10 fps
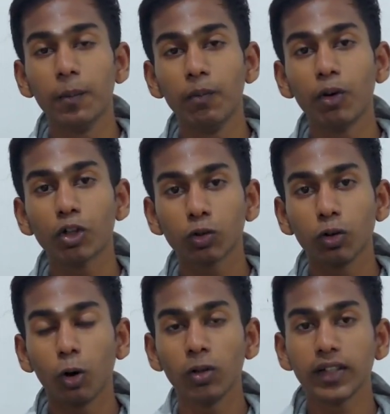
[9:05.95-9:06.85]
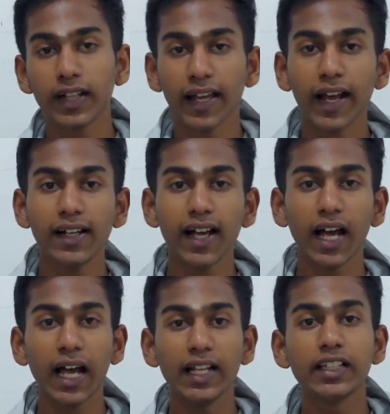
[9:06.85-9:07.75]
because all that I had,
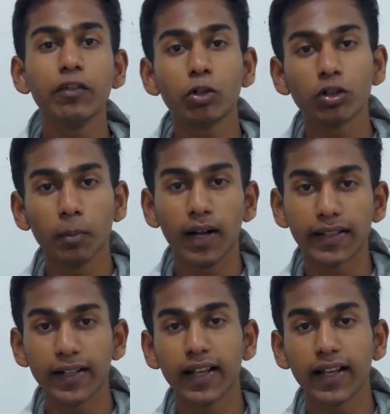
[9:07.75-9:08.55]
I'll give it to the market,